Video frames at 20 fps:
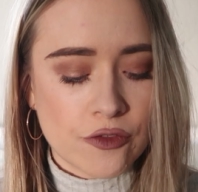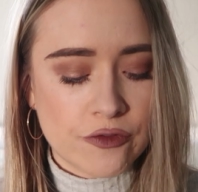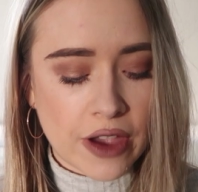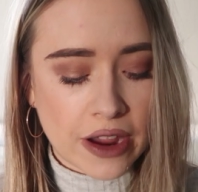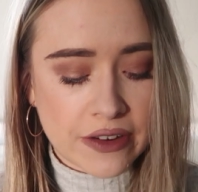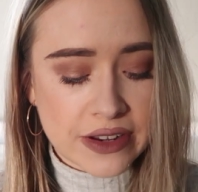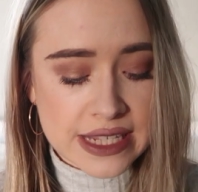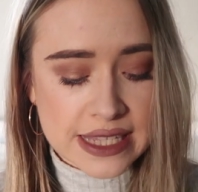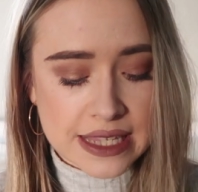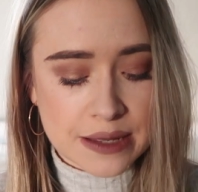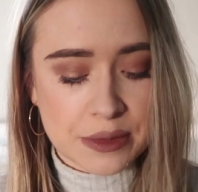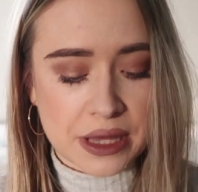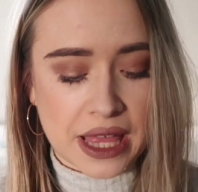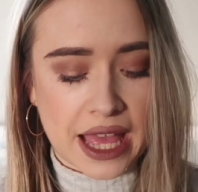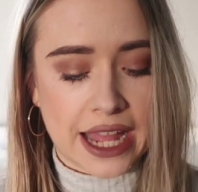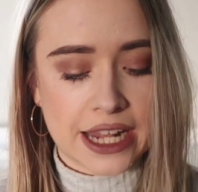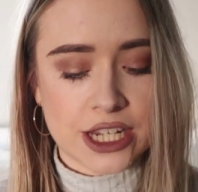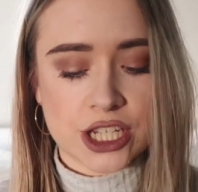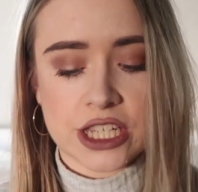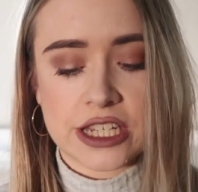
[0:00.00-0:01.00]
very
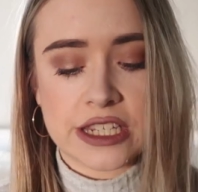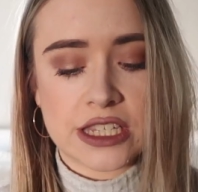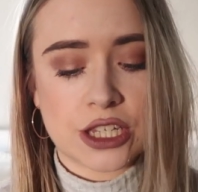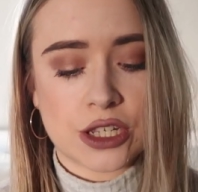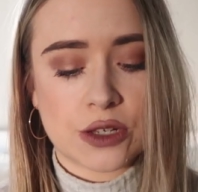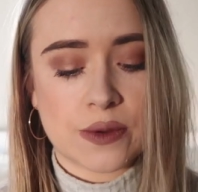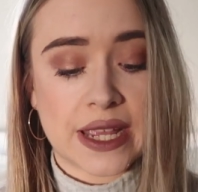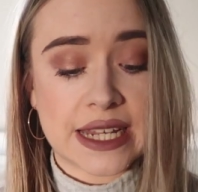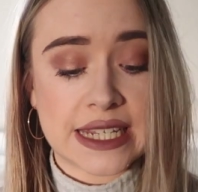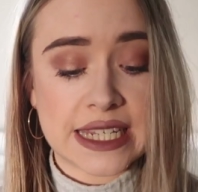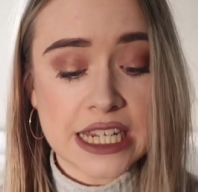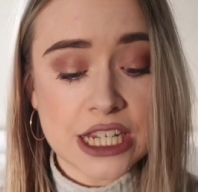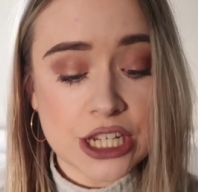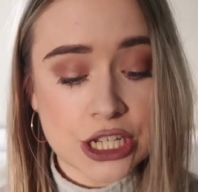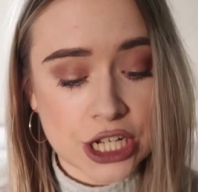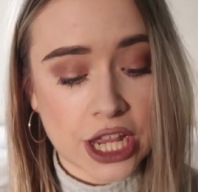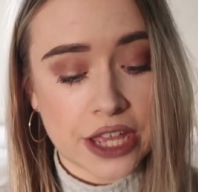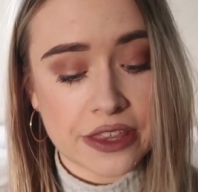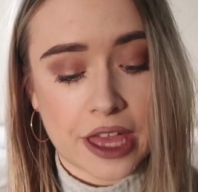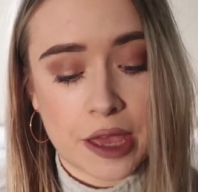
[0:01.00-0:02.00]
similar actually to a
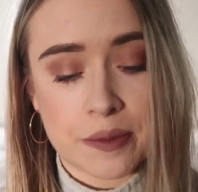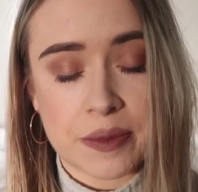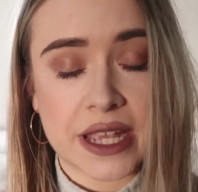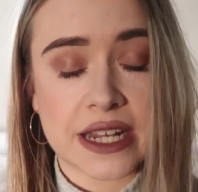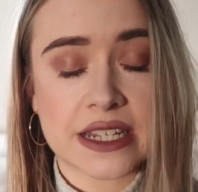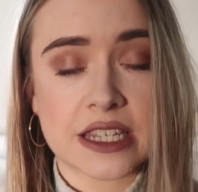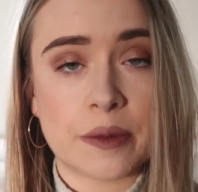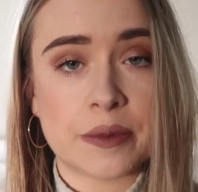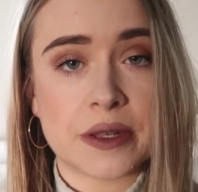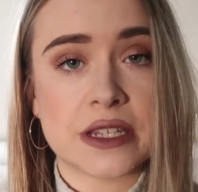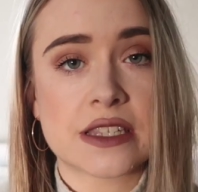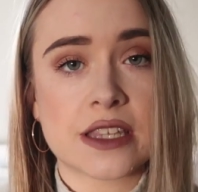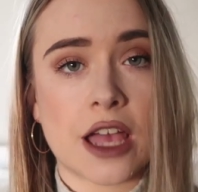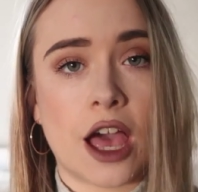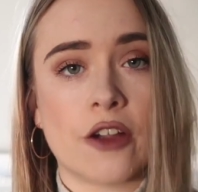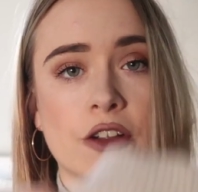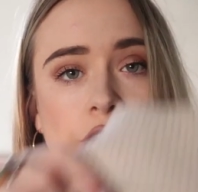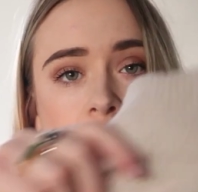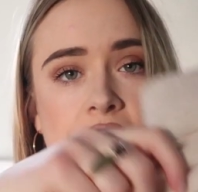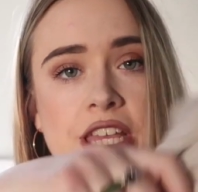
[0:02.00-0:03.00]
t-shirt that I picked up in
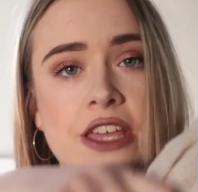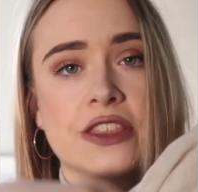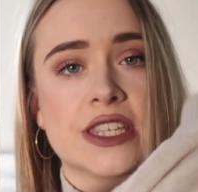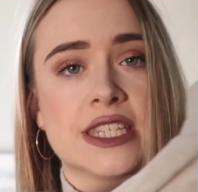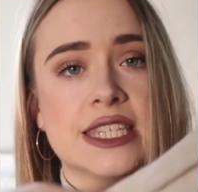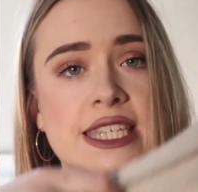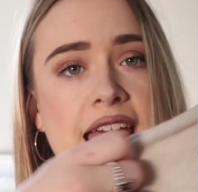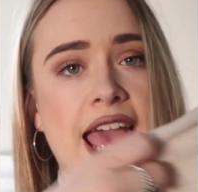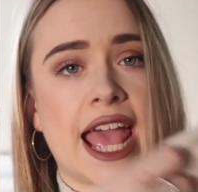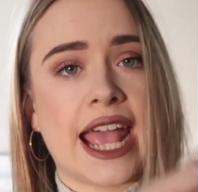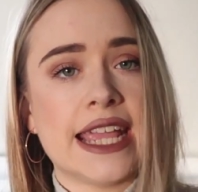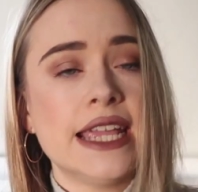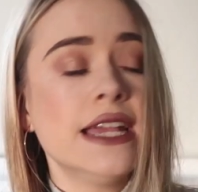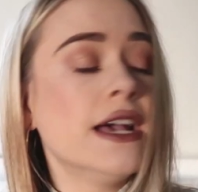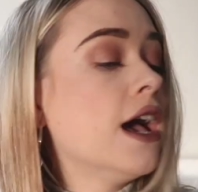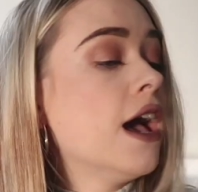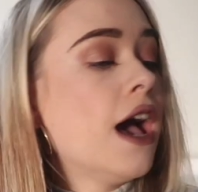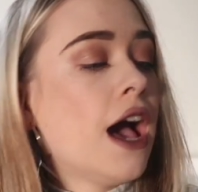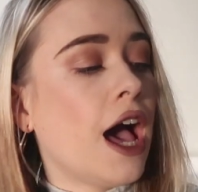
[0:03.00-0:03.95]
Zara the other day.